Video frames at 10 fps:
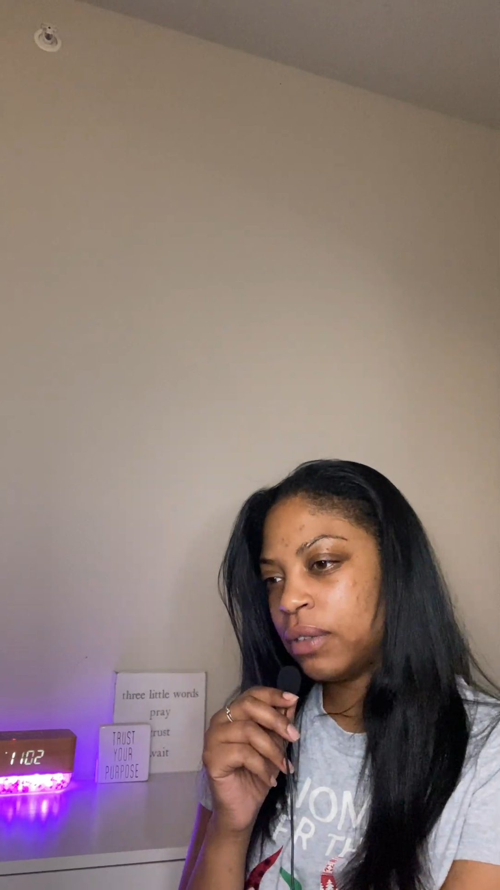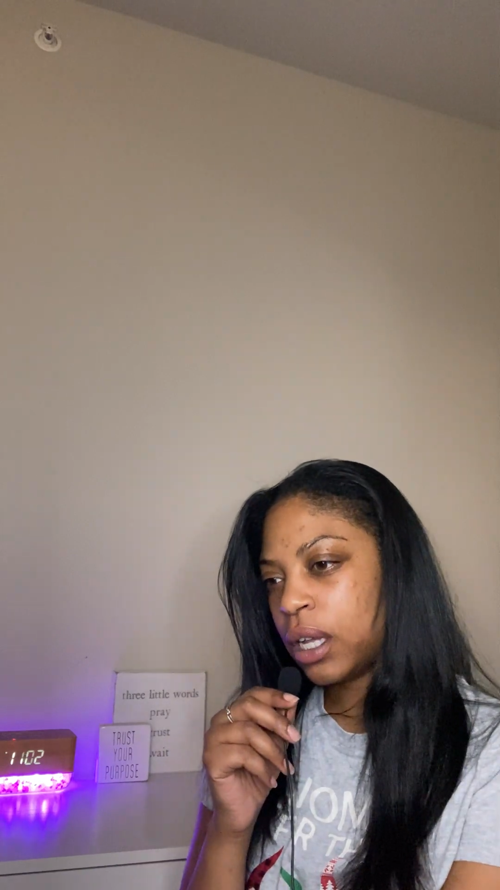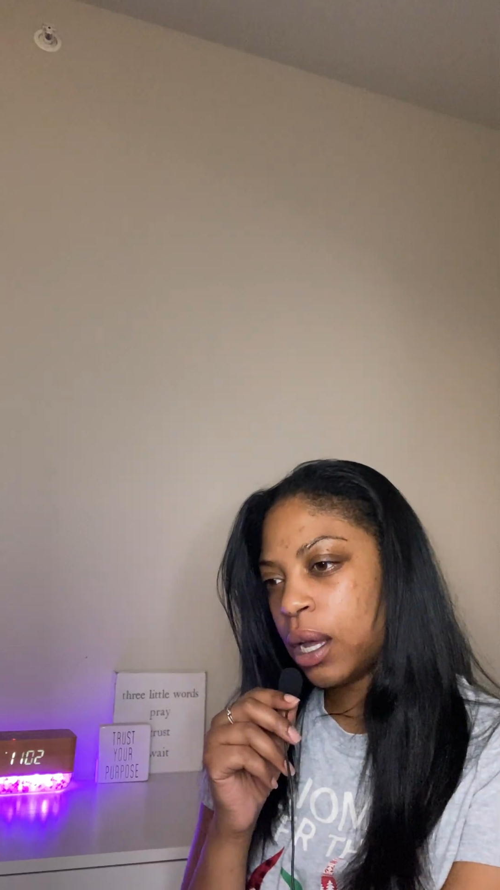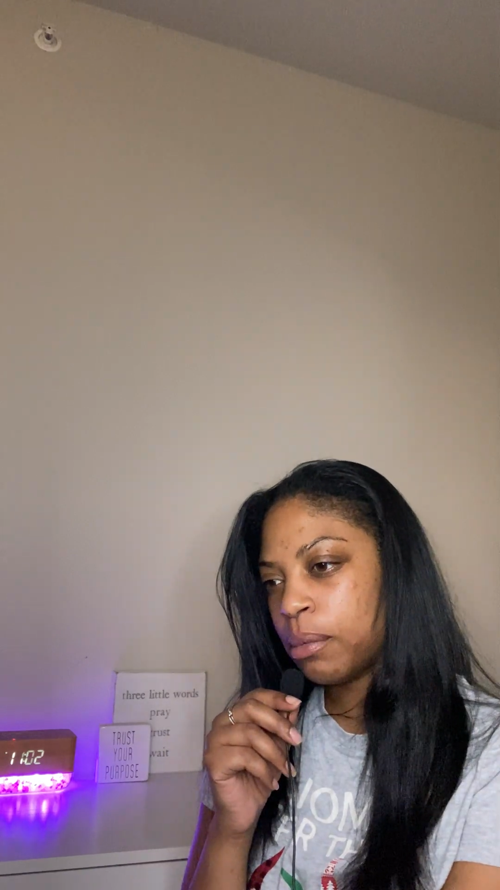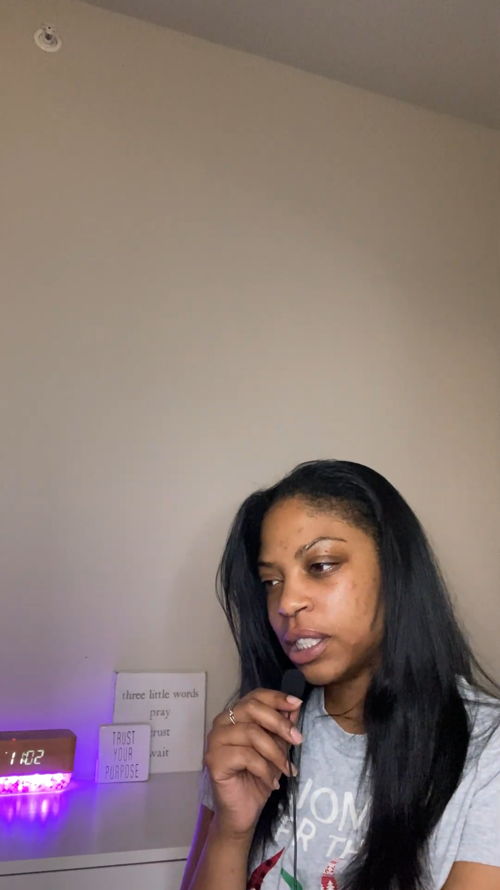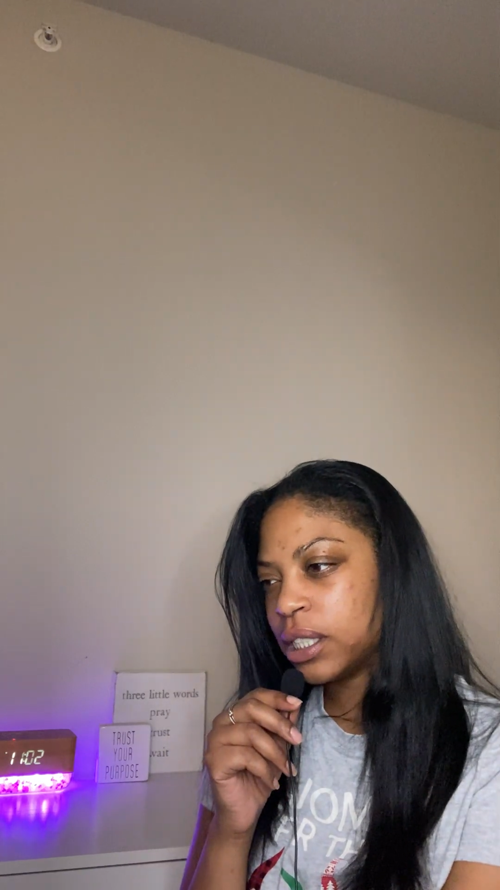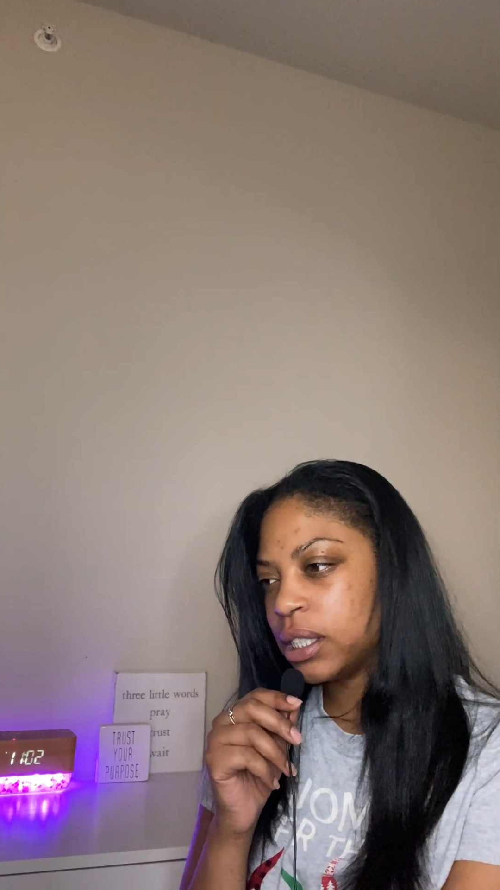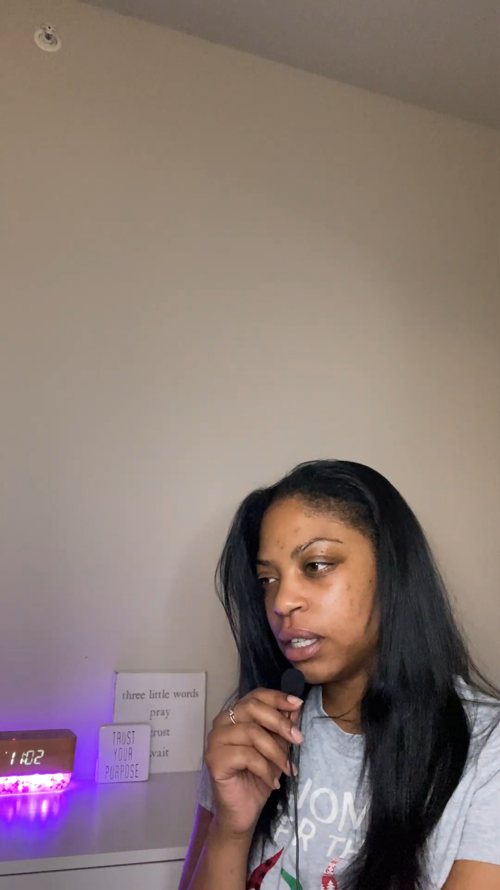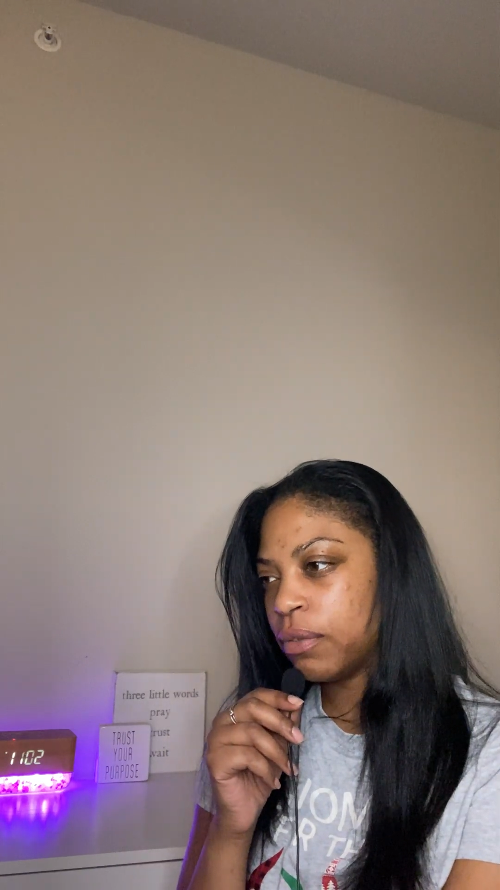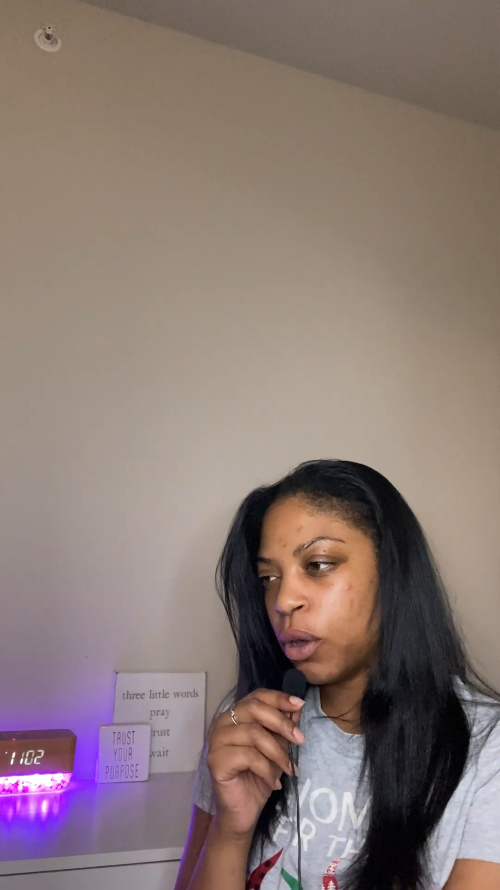the comments and
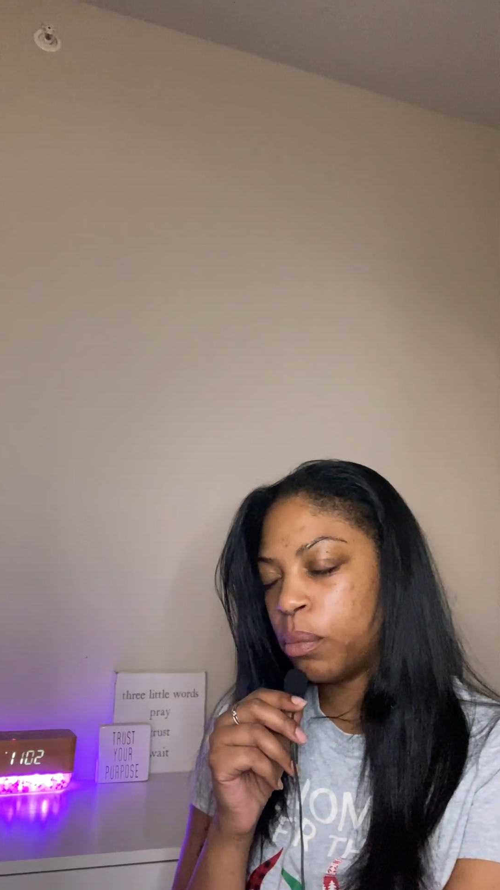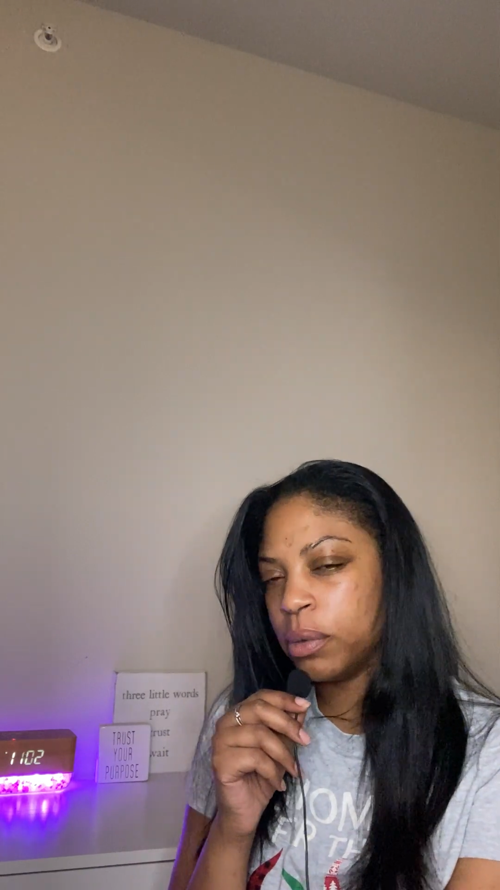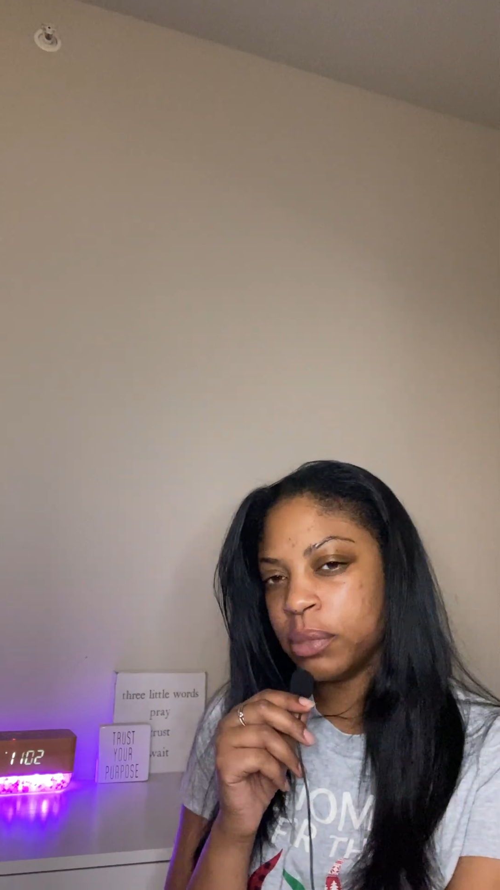stuff open,